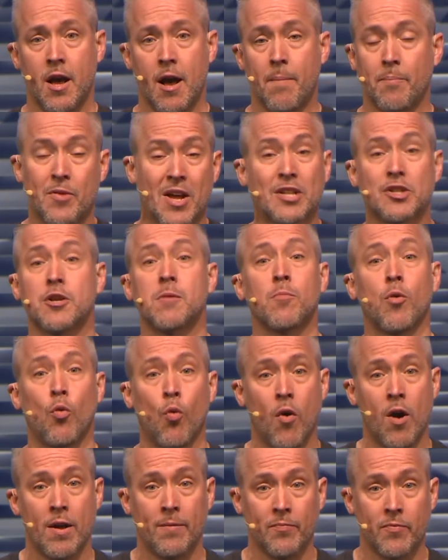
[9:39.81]
Um, that's number
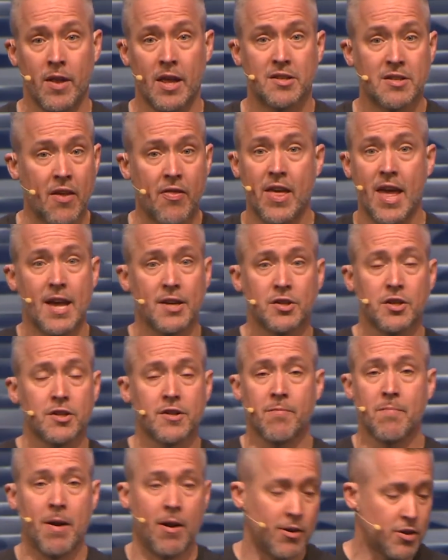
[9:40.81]
one, is that the
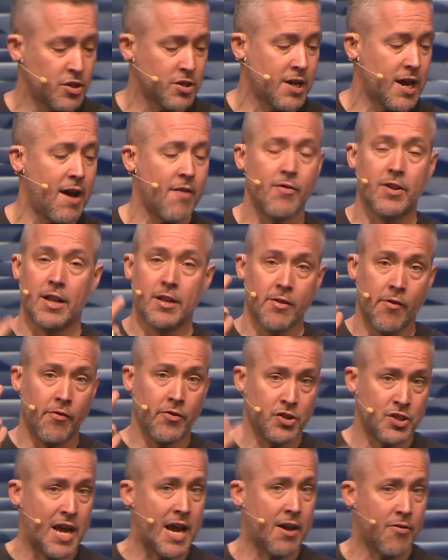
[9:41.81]
essence of marriage is covenant. And
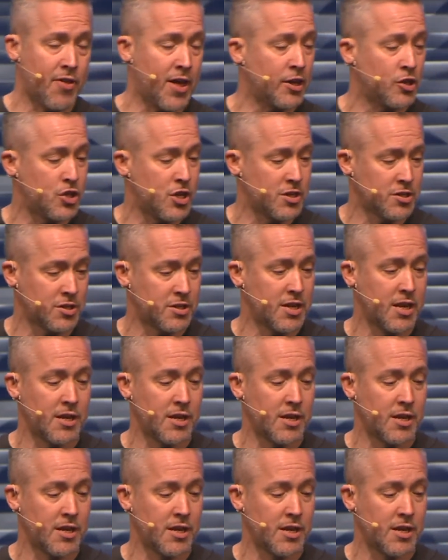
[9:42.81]
the second thing Jesus